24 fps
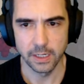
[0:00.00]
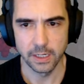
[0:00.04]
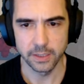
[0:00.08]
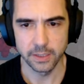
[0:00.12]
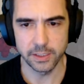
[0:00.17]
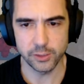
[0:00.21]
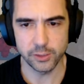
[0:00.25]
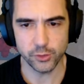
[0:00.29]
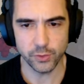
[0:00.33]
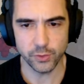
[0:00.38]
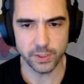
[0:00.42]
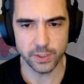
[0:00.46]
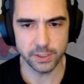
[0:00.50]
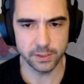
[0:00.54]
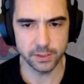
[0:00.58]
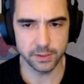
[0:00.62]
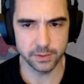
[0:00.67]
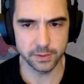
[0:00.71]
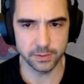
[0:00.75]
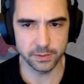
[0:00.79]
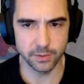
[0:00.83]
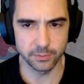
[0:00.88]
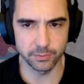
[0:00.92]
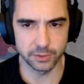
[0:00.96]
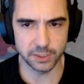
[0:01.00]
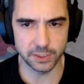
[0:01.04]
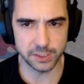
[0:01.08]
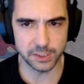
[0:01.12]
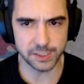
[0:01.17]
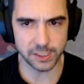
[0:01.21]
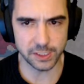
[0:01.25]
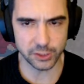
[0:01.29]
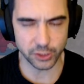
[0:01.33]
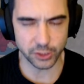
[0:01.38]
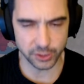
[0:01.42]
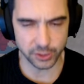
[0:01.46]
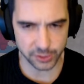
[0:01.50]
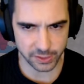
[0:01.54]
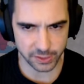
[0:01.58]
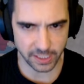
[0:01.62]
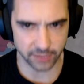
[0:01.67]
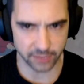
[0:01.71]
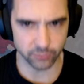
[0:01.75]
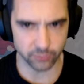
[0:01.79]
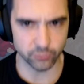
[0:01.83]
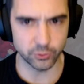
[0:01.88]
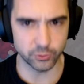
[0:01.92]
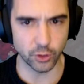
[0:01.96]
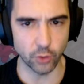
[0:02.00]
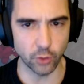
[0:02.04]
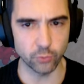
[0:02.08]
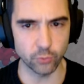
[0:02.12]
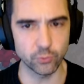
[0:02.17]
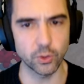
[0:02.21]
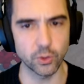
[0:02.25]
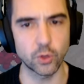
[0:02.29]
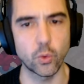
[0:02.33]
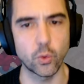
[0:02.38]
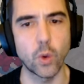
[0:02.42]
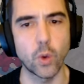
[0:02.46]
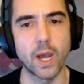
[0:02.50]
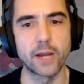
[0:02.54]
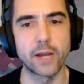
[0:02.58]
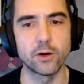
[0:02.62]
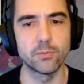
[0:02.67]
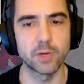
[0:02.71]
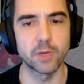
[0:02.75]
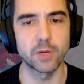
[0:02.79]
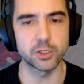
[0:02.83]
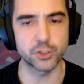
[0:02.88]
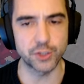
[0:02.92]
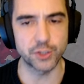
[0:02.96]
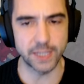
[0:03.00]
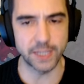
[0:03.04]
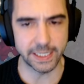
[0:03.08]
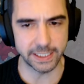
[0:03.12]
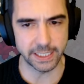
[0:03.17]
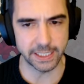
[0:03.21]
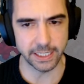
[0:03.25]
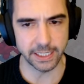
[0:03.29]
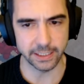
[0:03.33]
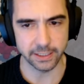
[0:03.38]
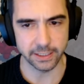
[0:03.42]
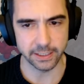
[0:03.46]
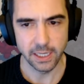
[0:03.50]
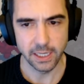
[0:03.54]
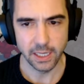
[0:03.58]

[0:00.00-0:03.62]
These are the, the decisions that don't require much thinking.